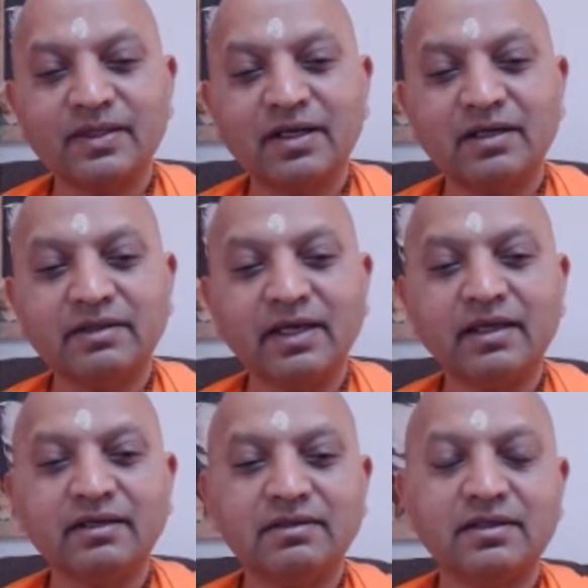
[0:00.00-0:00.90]
And
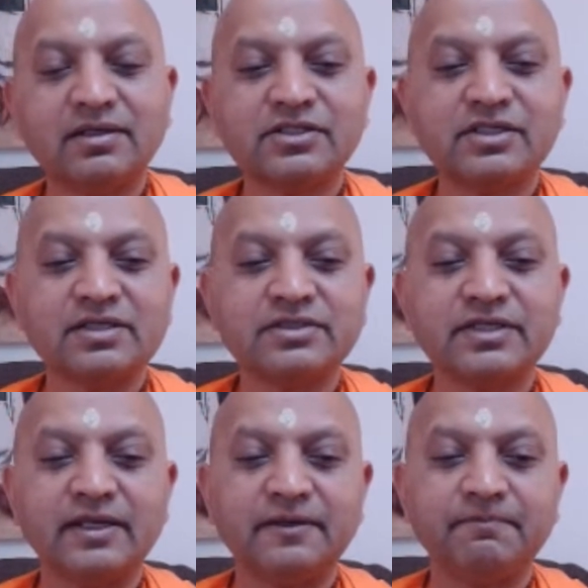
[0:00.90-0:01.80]
there Krishna is
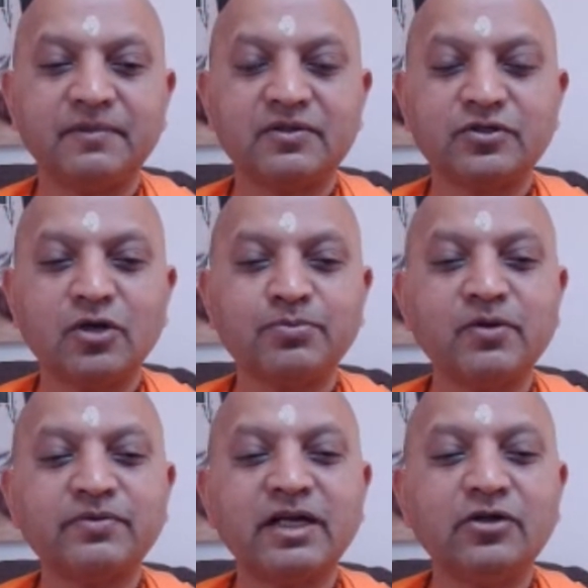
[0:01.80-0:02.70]
telling, stop, you
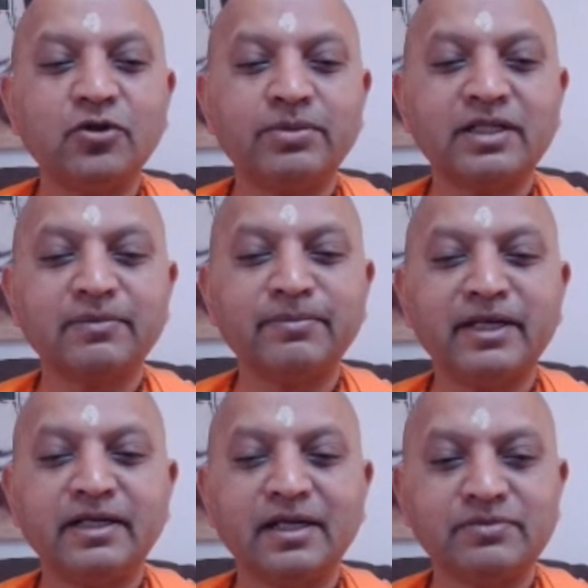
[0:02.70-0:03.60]
have killed your brother many
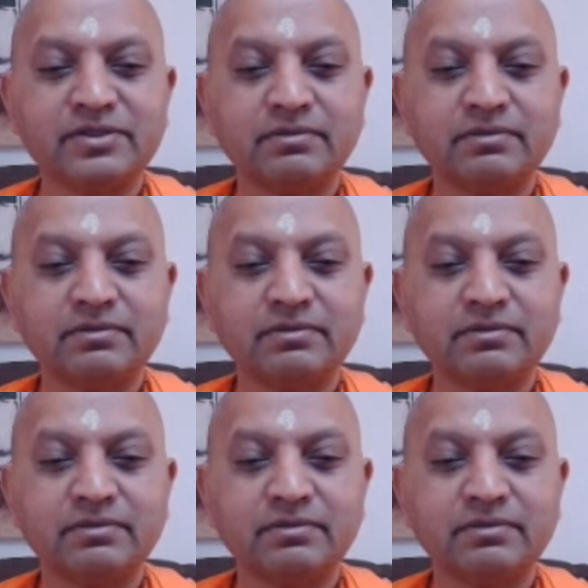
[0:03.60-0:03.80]
times.